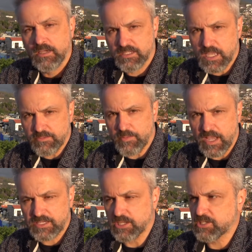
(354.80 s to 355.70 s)
It's come to
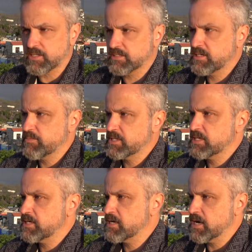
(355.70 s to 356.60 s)
my attention that some of
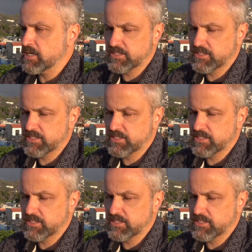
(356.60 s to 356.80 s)
the uh,